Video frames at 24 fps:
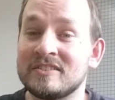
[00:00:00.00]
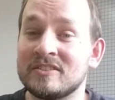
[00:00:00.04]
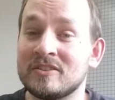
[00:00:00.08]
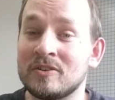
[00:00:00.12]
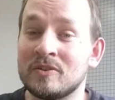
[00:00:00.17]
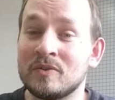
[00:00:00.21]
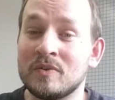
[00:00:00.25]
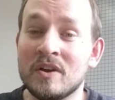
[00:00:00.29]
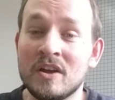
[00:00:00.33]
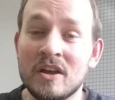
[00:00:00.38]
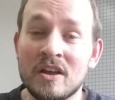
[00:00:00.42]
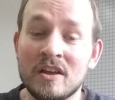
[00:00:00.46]

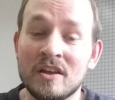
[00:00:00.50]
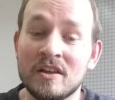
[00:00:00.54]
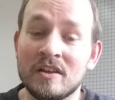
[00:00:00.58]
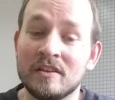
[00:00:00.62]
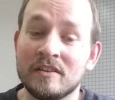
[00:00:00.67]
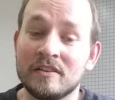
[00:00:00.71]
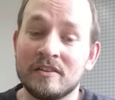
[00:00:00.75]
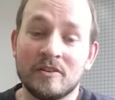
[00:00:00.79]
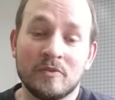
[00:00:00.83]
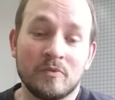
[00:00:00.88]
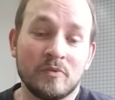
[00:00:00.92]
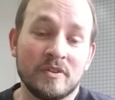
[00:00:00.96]
So,
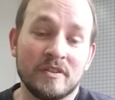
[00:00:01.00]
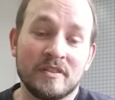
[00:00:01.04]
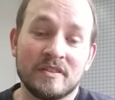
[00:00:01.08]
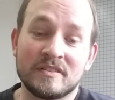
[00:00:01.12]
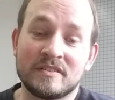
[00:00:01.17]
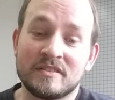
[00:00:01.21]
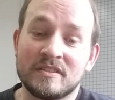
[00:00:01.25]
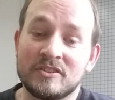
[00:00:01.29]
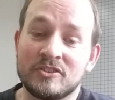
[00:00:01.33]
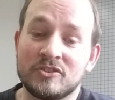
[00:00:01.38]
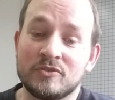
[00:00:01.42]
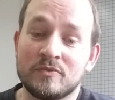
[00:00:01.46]
we're in
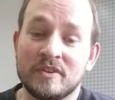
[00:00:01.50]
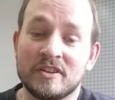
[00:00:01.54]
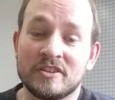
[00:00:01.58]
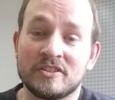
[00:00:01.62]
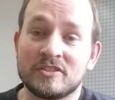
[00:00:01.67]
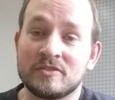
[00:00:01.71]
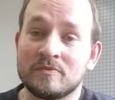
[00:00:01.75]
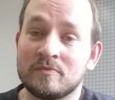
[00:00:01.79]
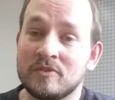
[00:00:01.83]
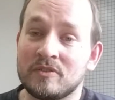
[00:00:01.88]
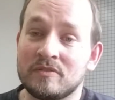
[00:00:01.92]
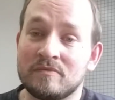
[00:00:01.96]
this
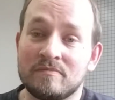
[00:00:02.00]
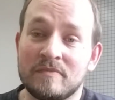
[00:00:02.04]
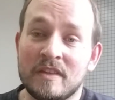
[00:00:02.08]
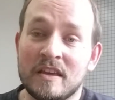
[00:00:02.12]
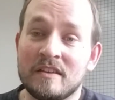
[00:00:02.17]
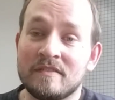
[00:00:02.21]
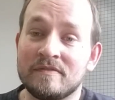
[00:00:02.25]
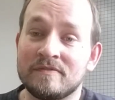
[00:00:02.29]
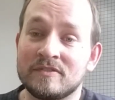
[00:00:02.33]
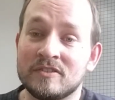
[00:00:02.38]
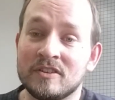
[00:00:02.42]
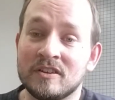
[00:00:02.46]
situation where
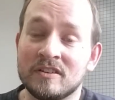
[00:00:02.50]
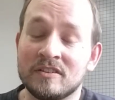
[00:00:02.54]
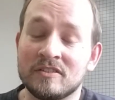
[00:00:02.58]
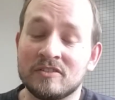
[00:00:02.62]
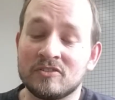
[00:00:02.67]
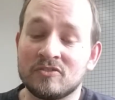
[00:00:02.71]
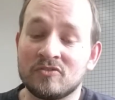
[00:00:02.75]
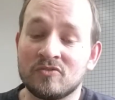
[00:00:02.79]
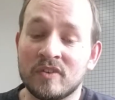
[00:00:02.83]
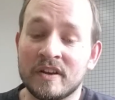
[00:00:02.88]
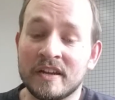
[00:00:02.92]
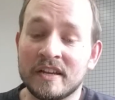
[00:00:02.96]
they've
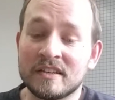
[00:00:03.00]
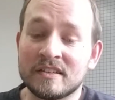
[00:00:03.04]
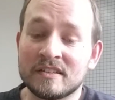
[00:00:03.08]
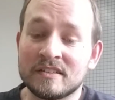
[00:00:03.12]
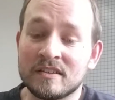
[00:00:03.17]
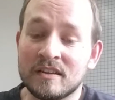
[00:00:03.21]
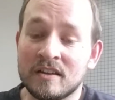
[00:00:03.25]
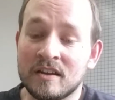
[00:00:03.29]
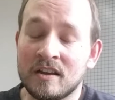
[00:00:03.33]
done great.